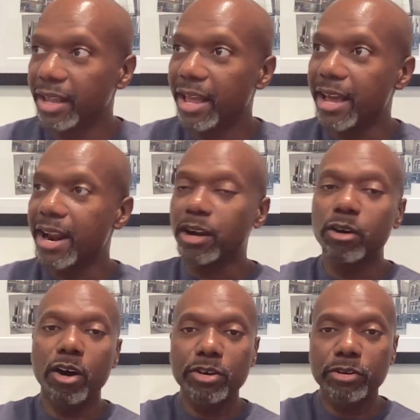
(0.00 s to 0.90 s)
and I
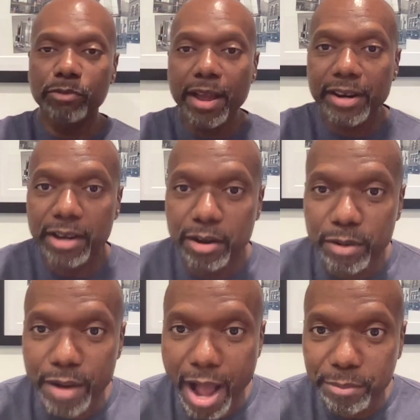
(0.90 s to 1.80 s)
called on the radio.
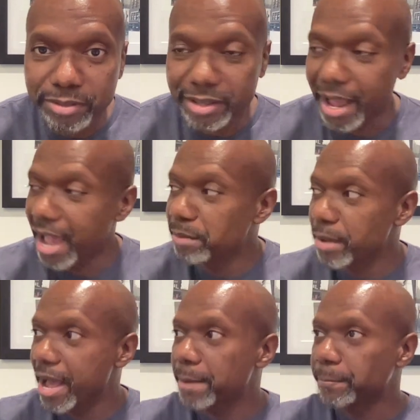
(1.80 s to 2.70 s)
I was like, hey,
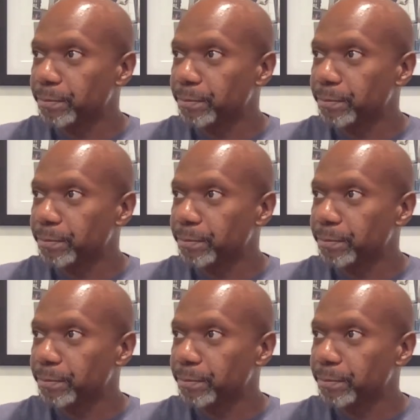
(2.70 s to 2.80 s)
man,